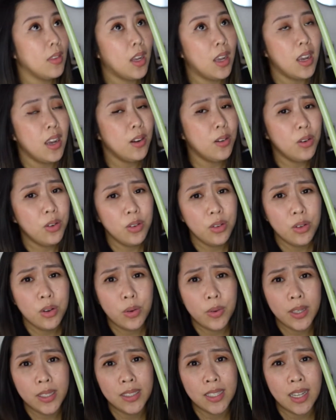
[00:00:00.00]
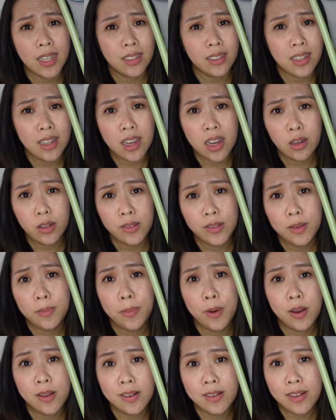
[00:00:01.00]
I don't know exactly how to
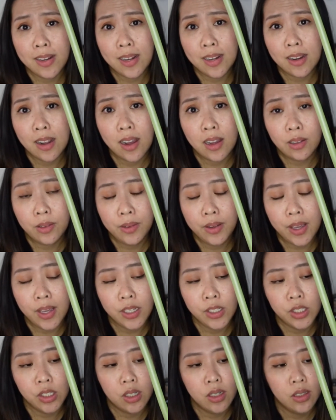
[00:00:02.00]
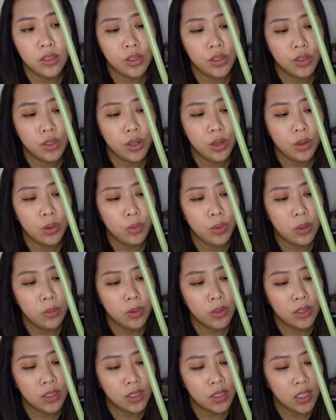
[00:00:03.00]
pollinate alocasia, so we
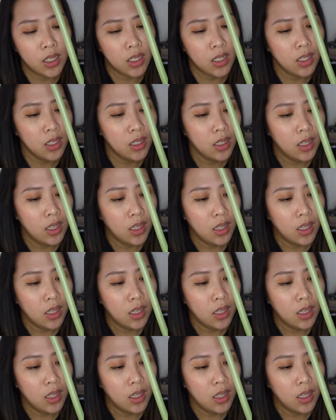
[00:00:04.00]
will see